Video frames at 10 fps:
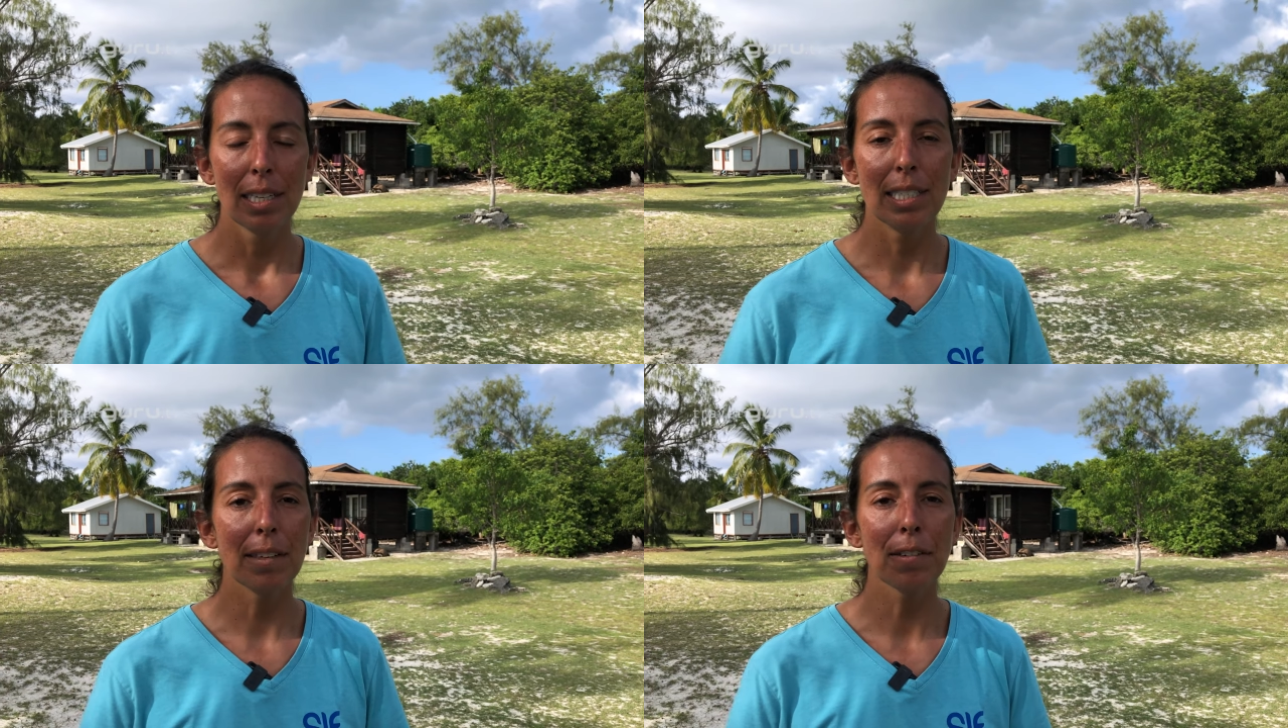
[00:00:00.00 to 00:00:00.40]

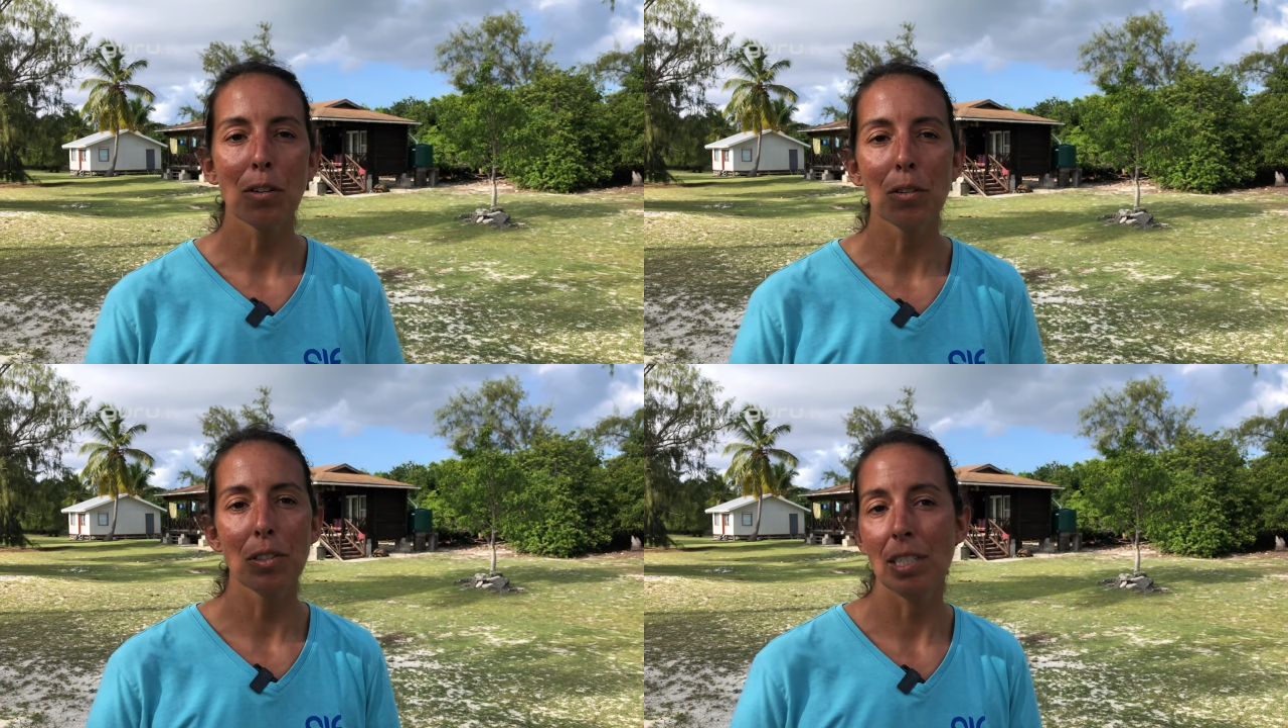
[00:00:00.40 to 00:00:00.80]

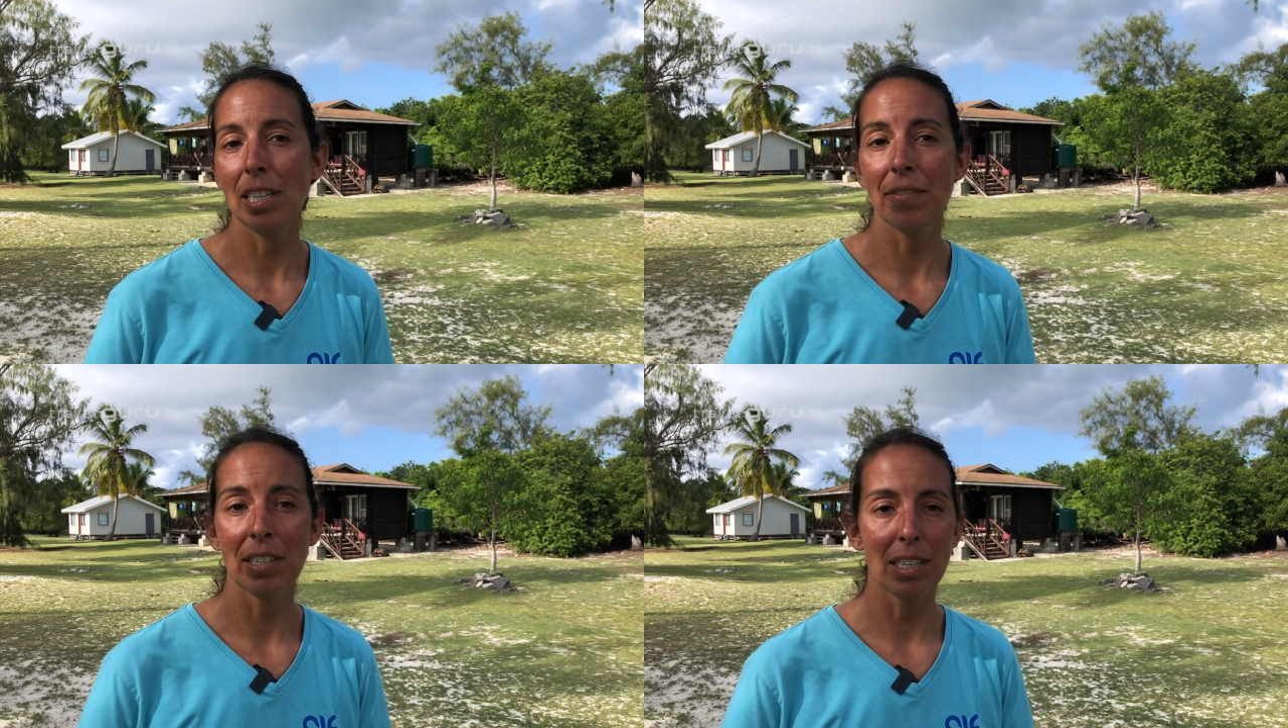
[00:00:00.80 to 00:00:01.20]
difficult to
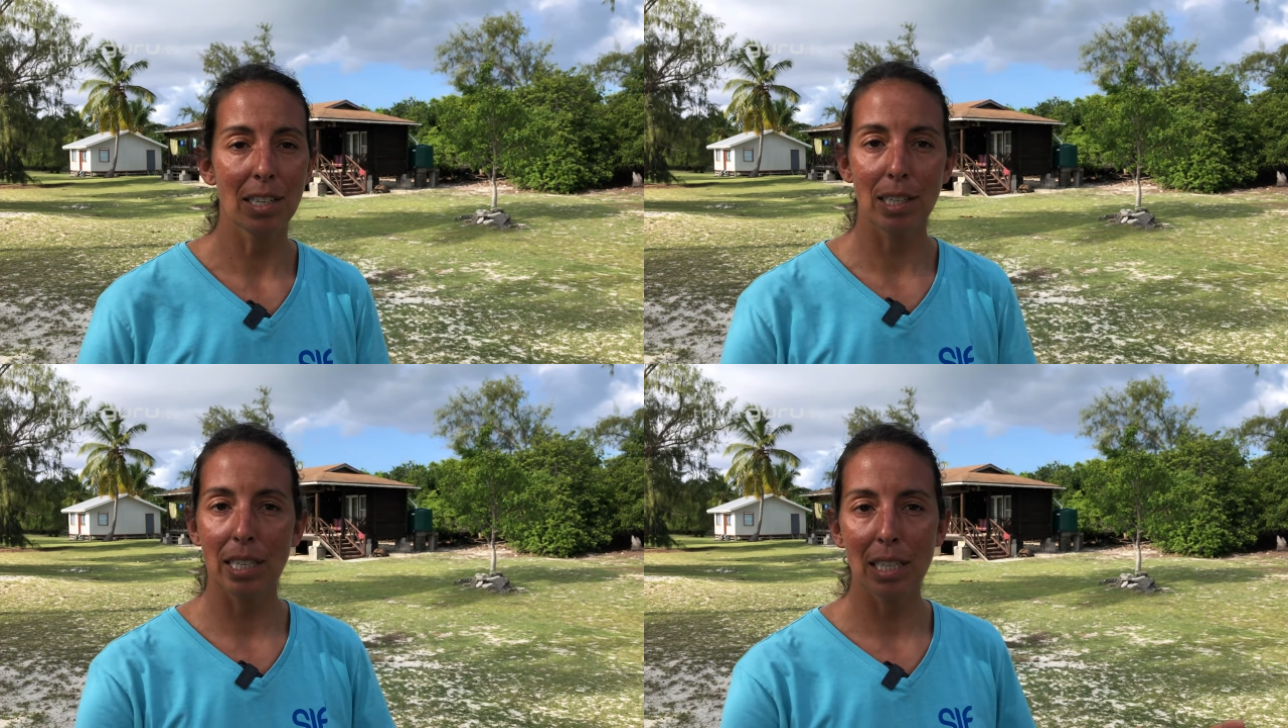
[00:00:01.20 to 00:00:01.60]
even
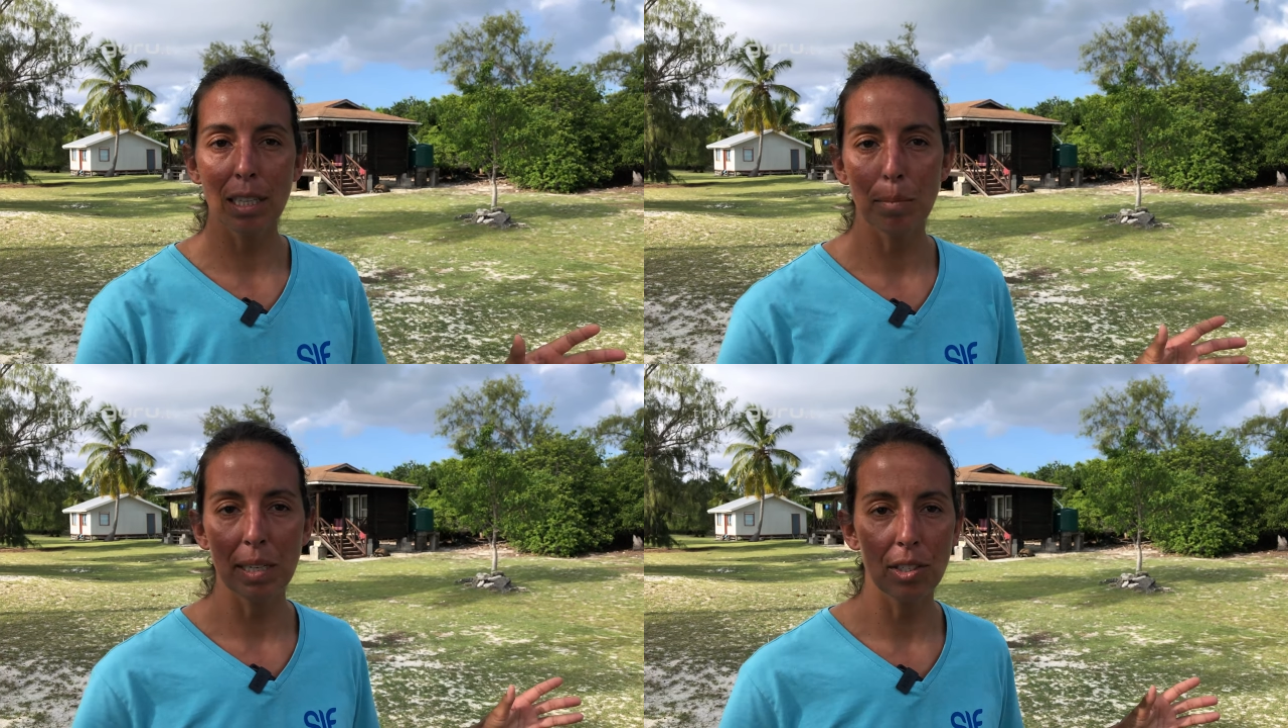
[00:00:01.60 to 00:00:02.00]
clean
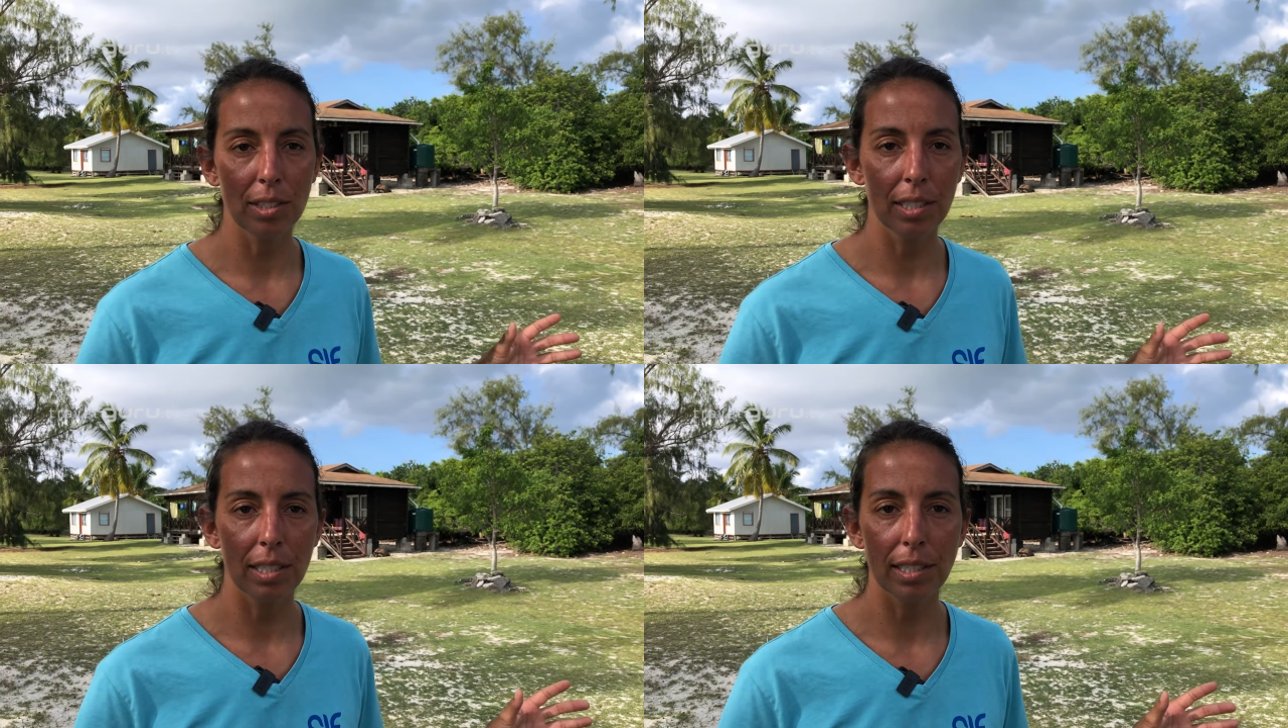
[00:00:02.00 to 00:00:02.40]
the
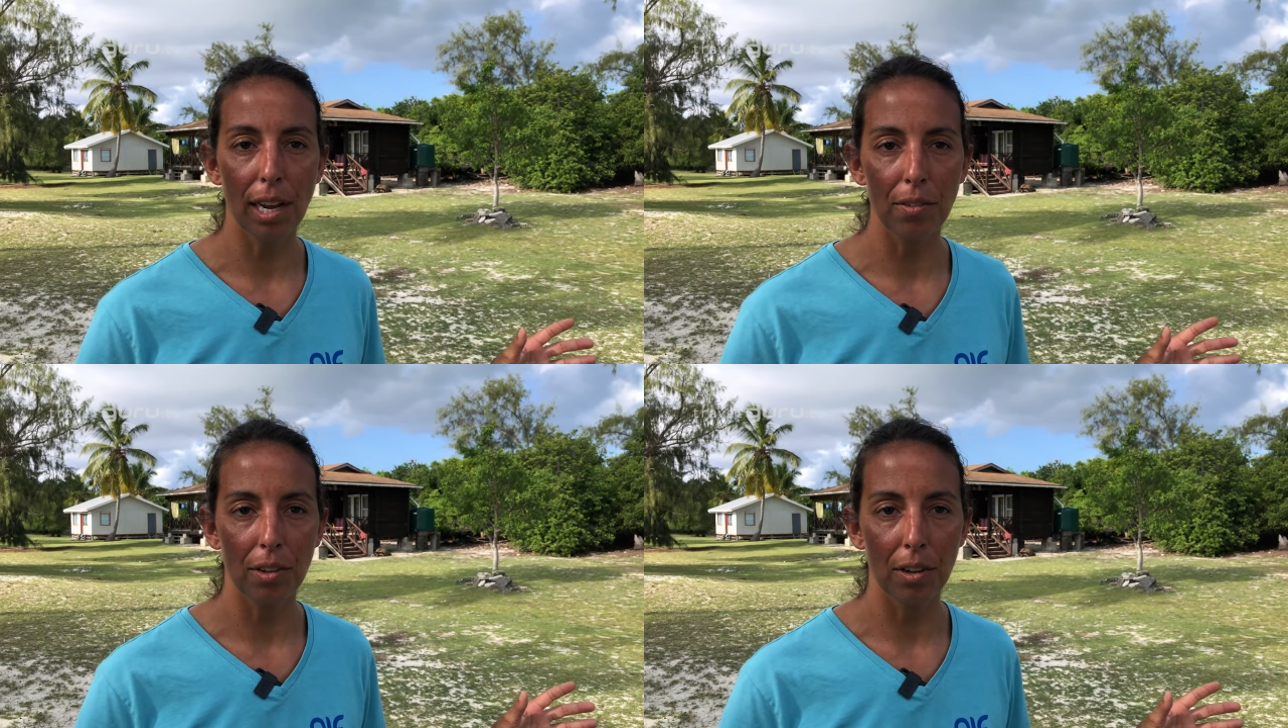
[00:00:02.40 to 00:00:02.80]
beaches in the
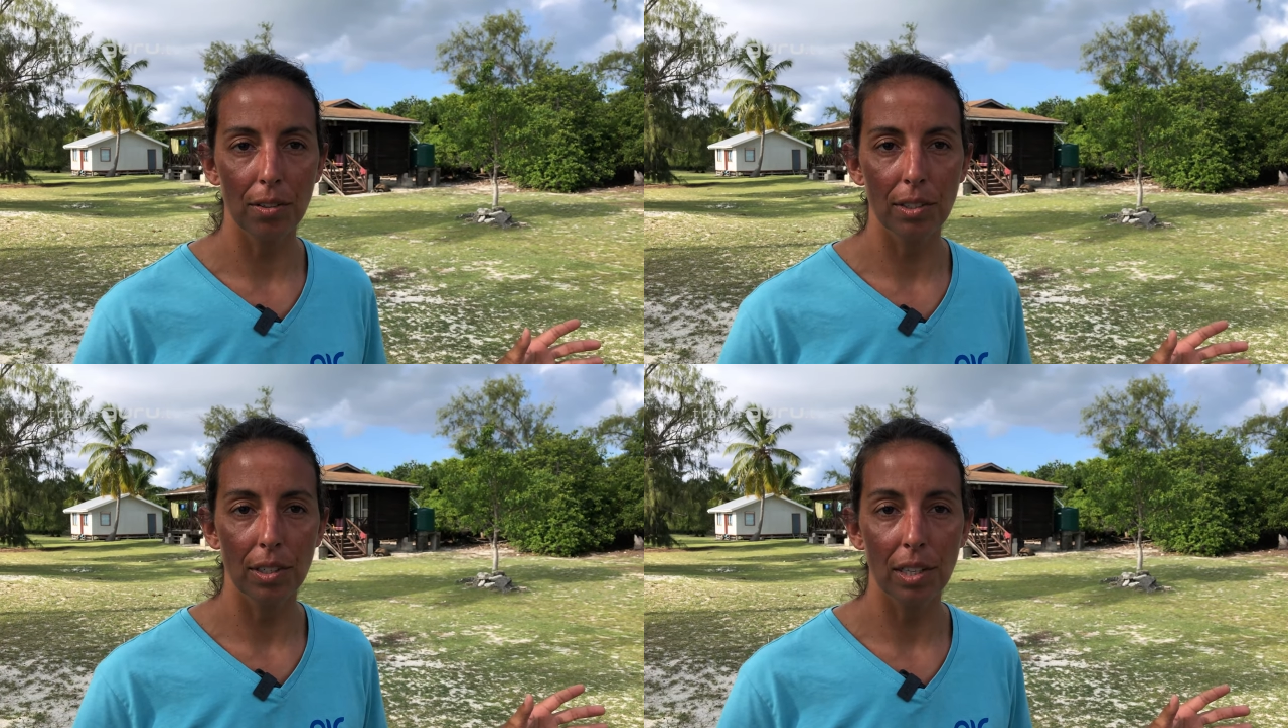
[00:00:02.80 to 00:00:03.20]
south coast,